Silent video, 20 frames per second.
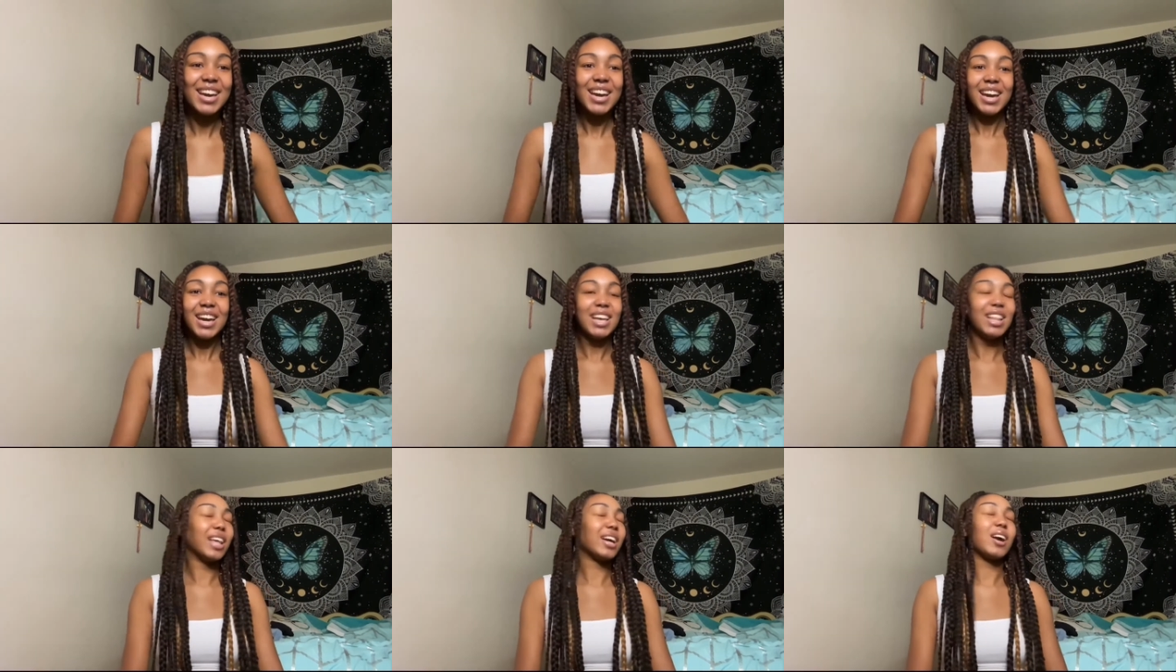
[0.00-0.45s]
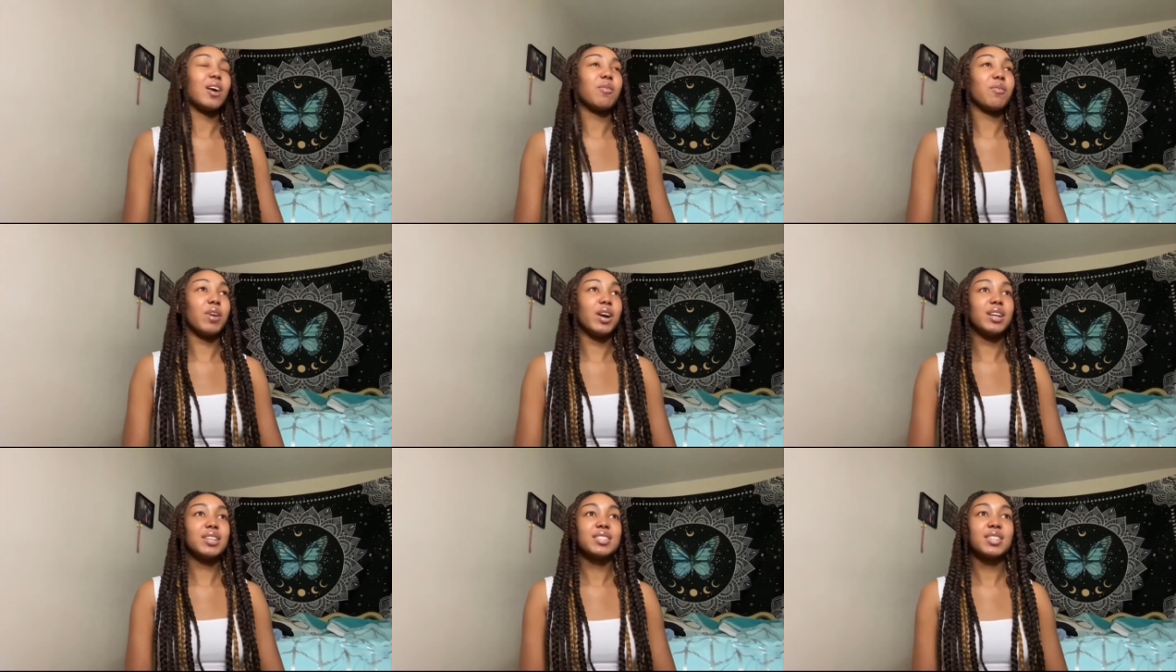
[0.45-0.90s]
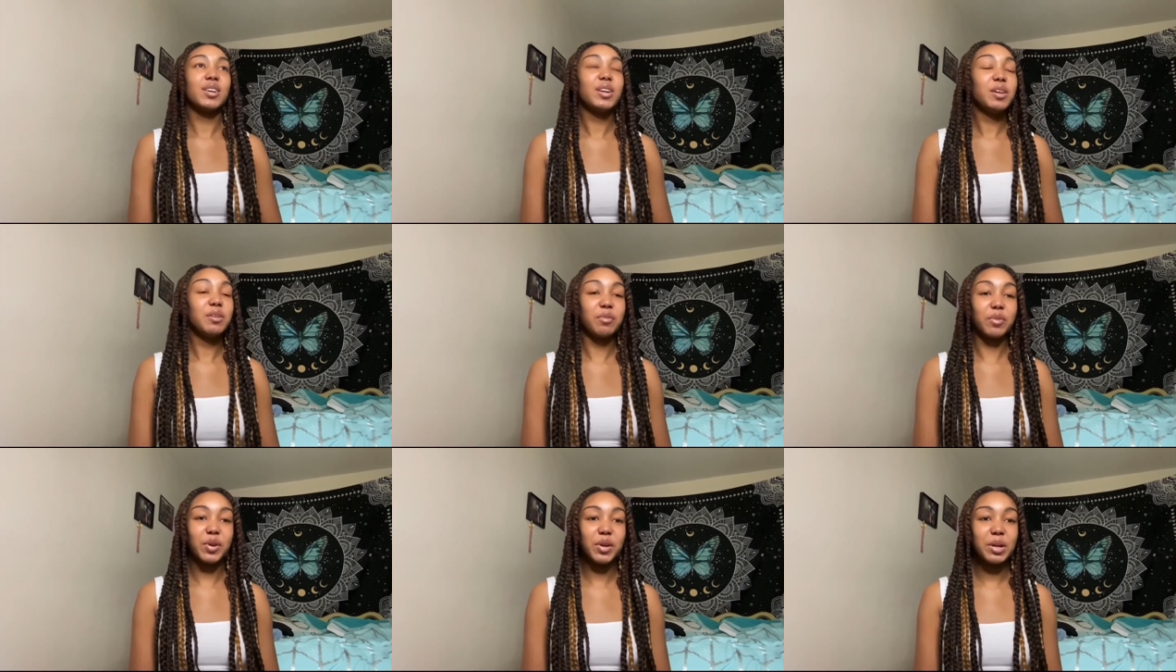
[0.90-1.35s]
He like, all right. So he
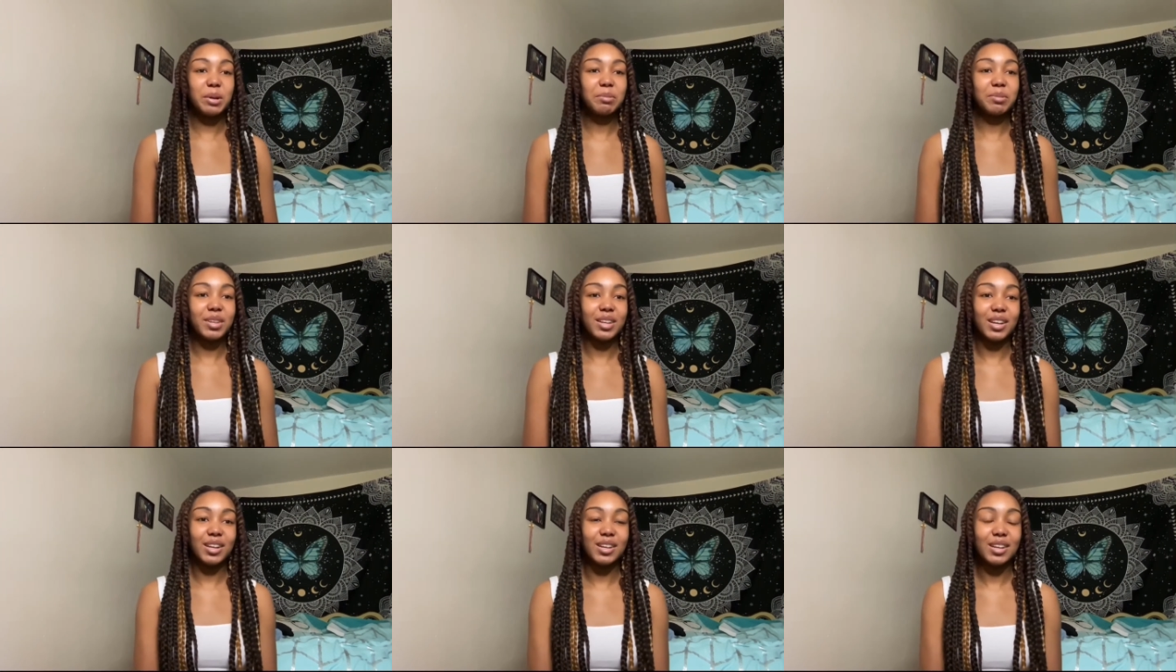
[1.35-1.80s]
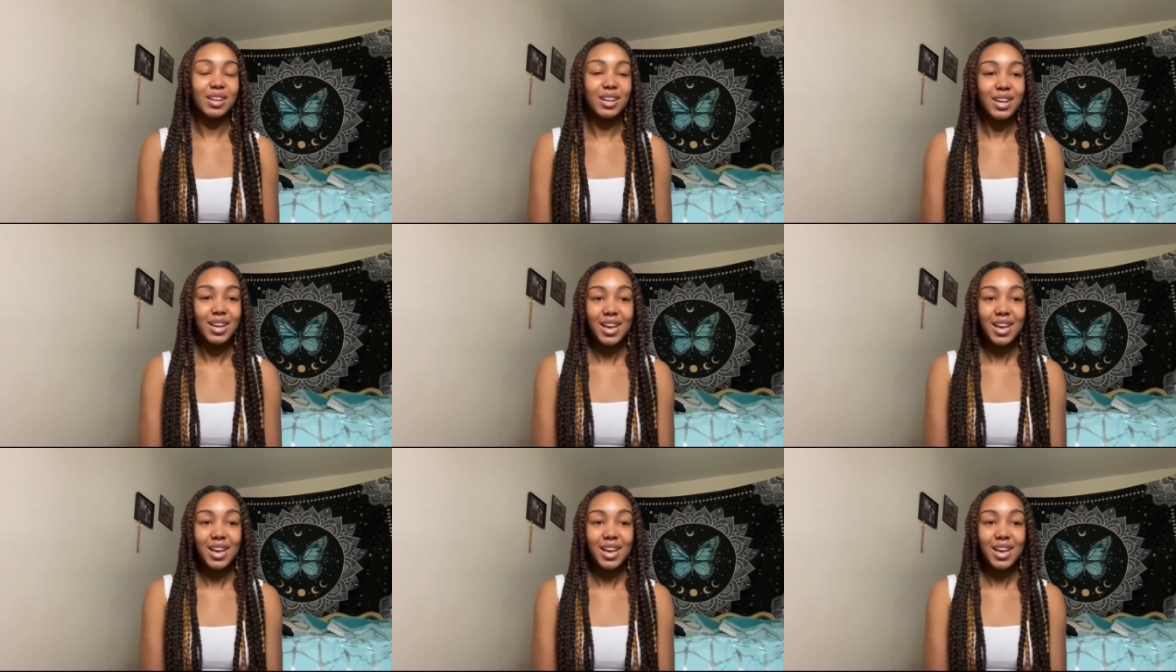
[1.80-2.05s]
run up there,